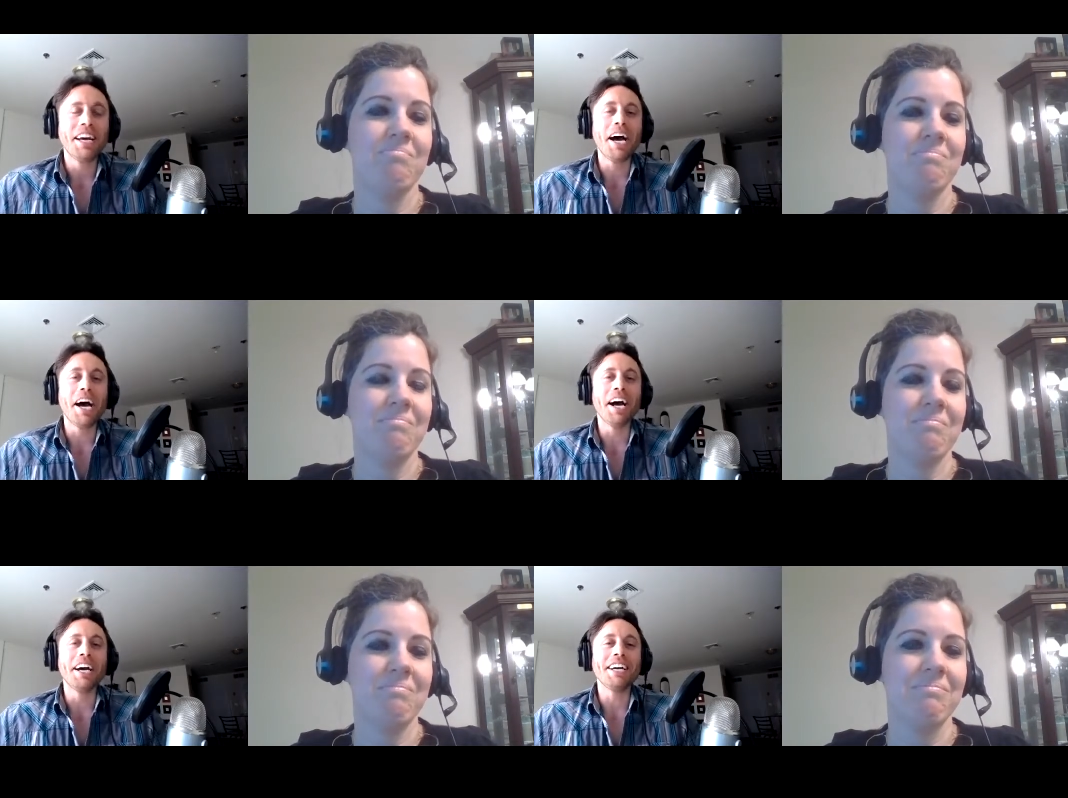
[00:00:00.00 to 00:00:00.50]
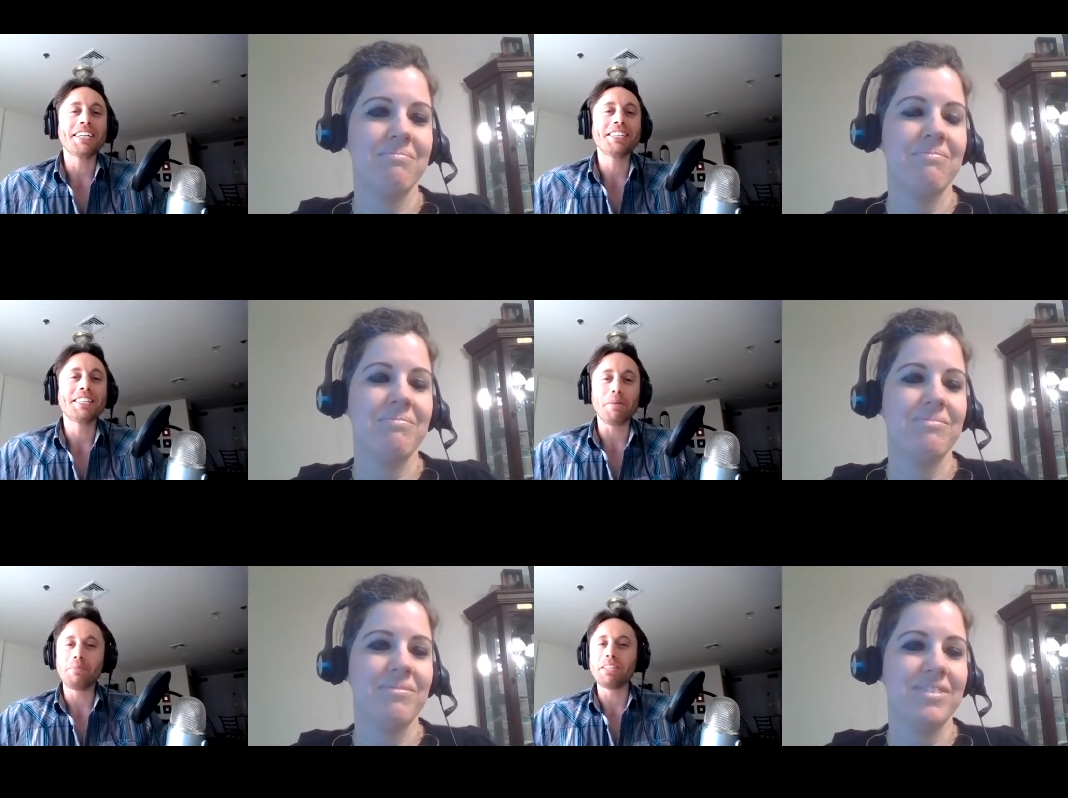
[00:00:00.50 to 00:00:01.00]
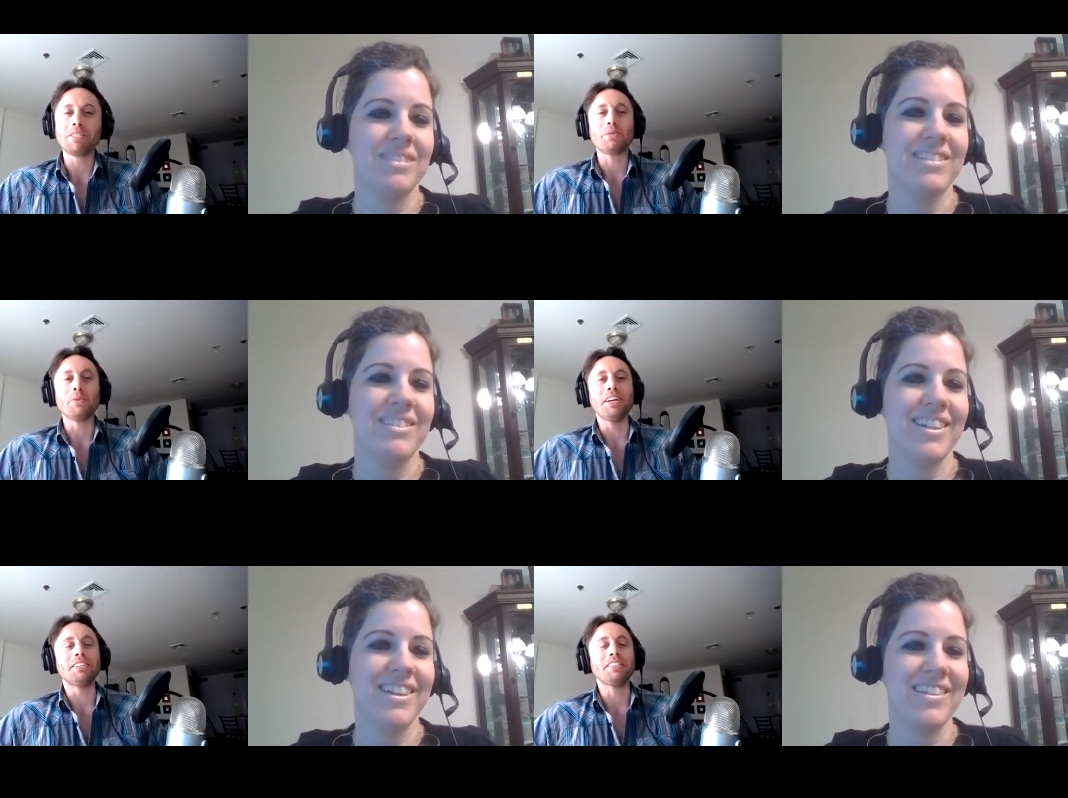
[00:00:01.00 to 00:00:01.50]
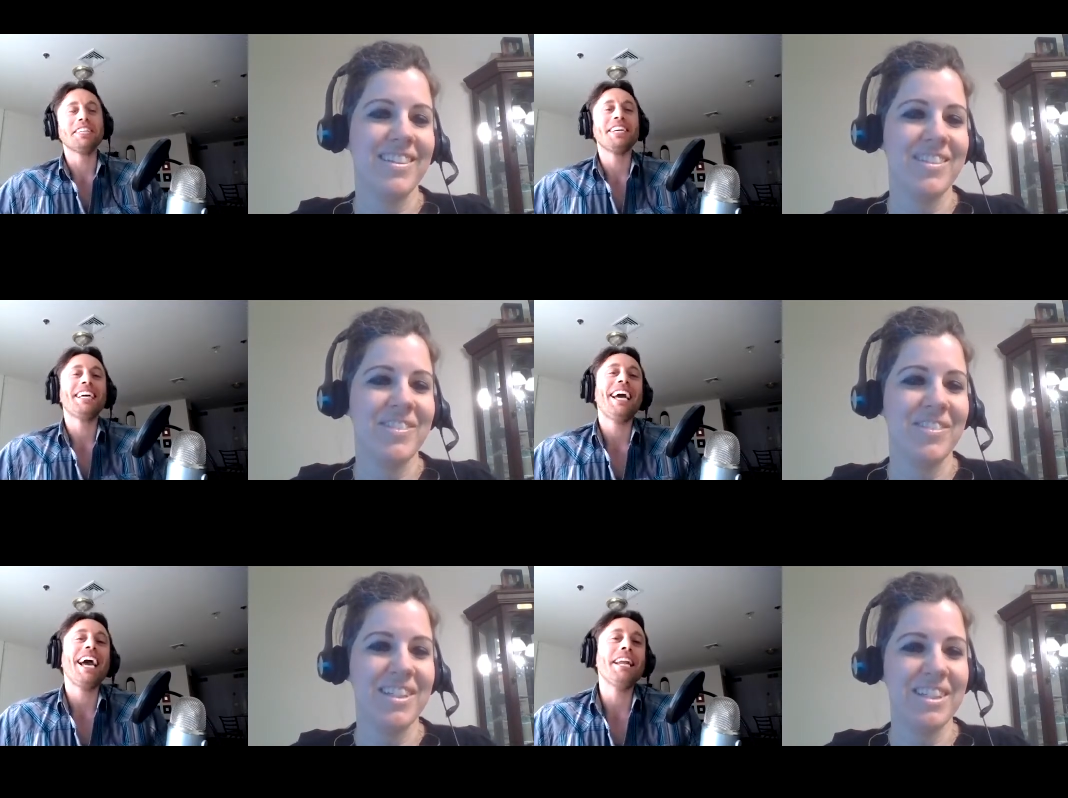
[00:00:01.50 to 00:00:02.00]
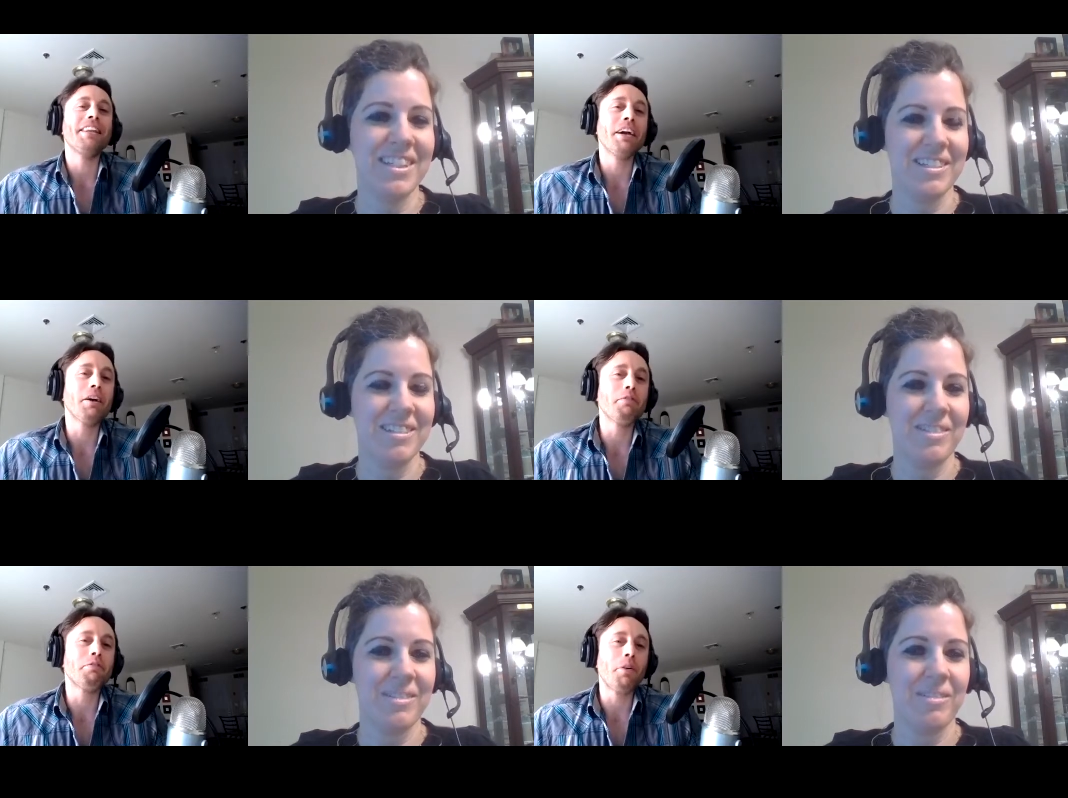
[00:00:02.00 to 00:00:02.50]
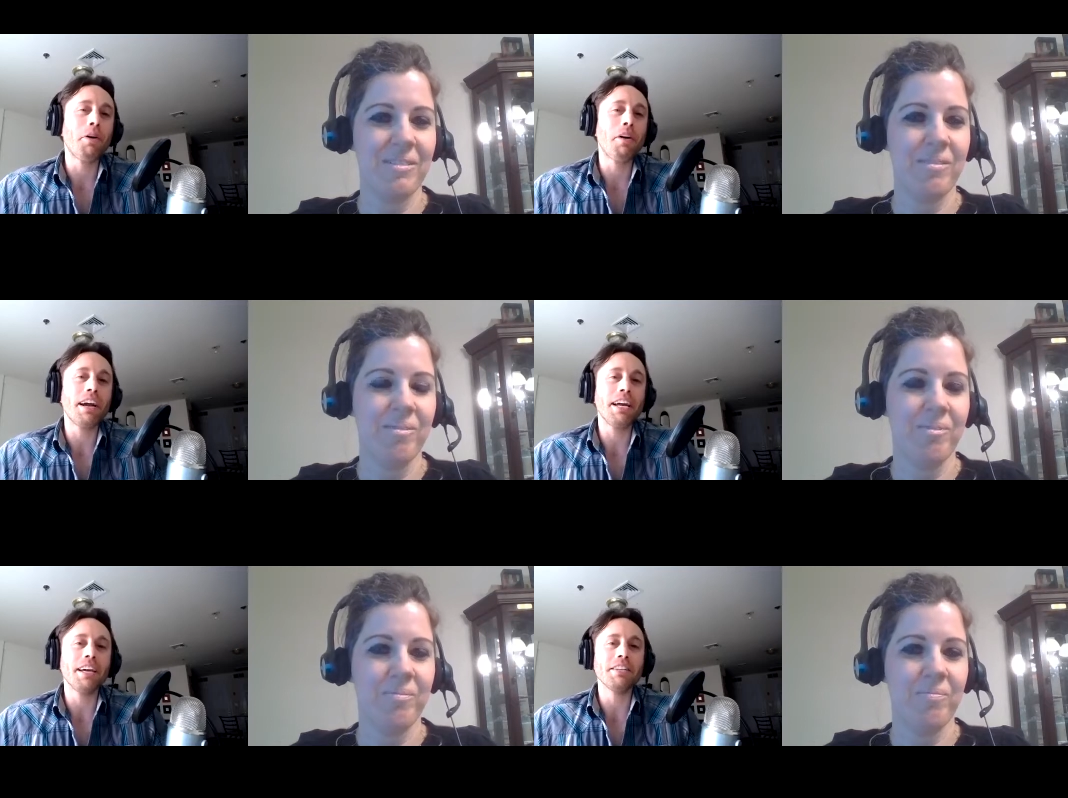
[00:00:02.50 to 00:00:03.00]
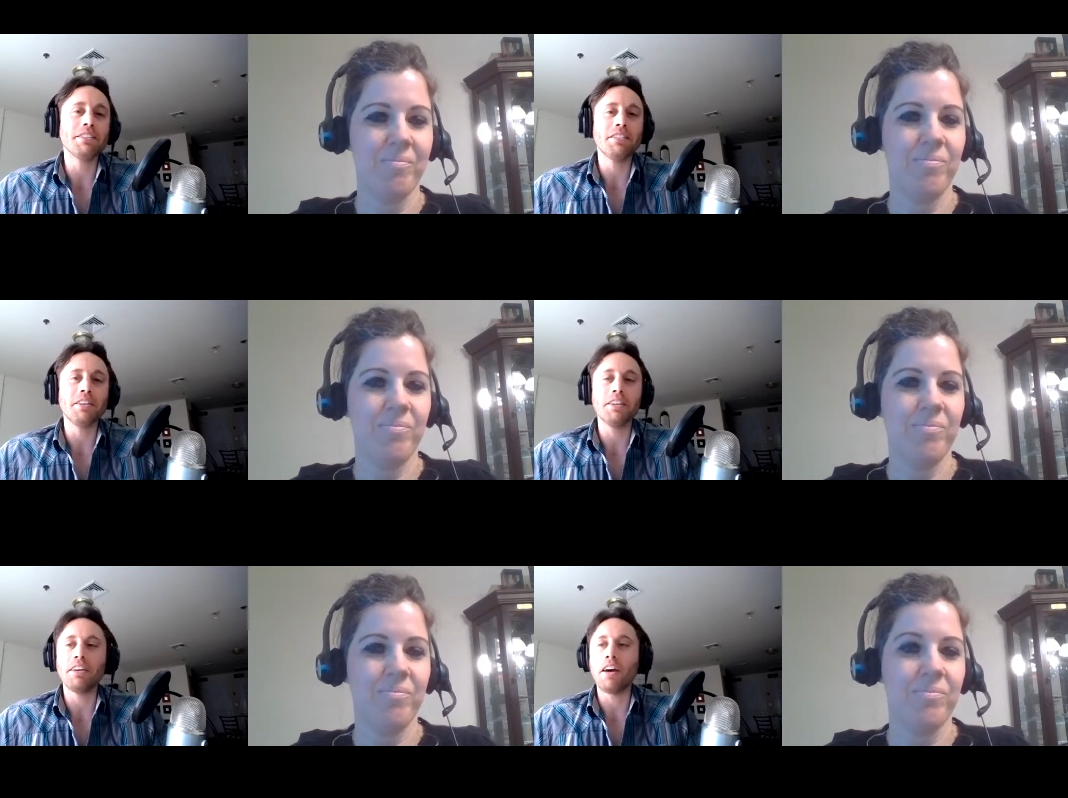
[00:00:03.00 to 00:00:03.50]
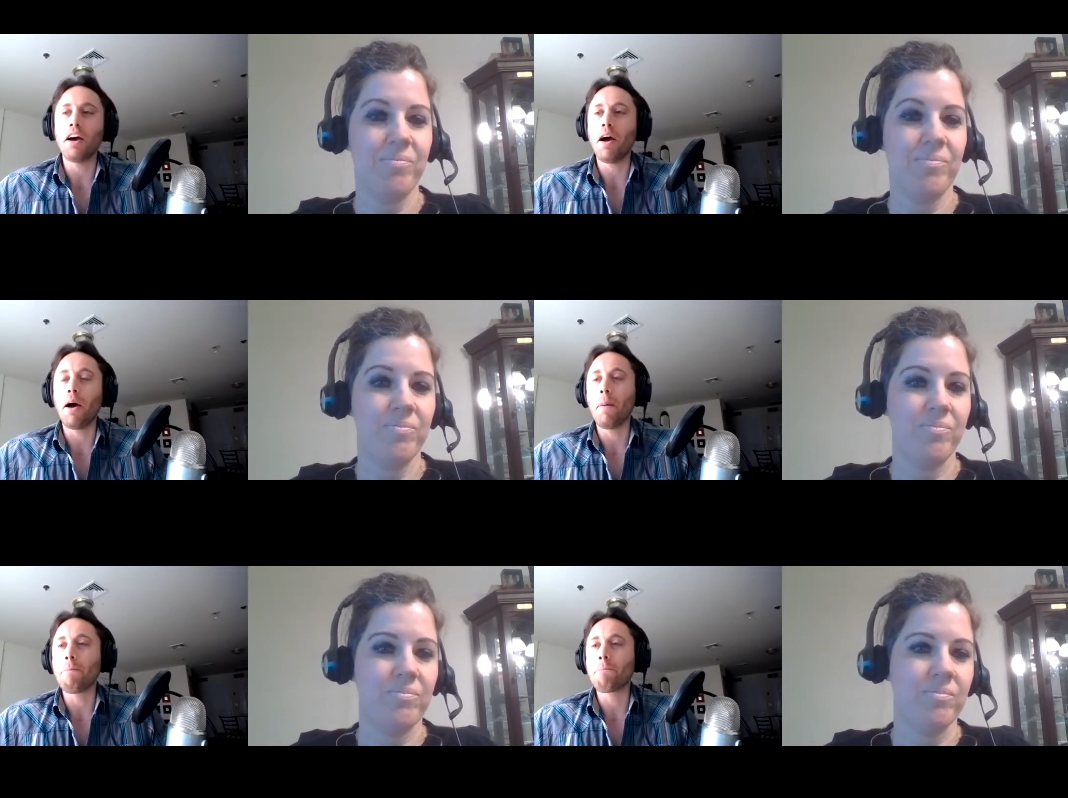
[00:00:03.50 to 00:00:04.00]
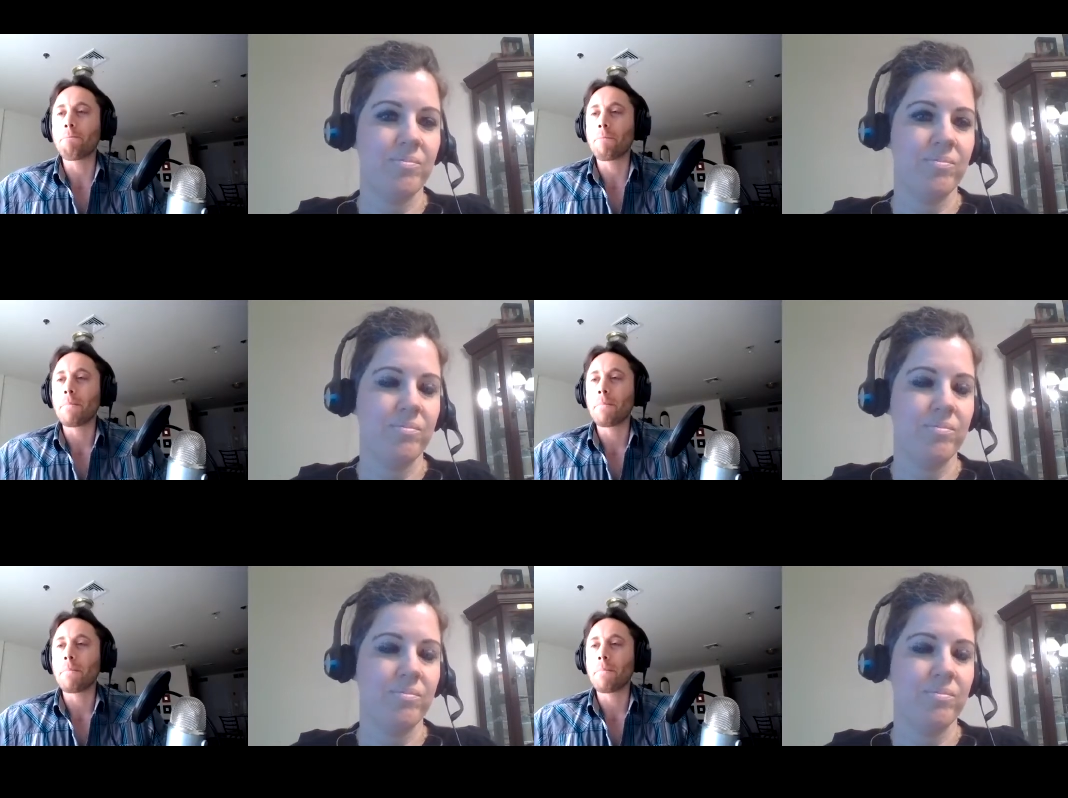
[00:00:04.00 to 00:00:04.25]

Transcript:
Speaker 1: uh, acceptance rate, oh, and therefore is the um,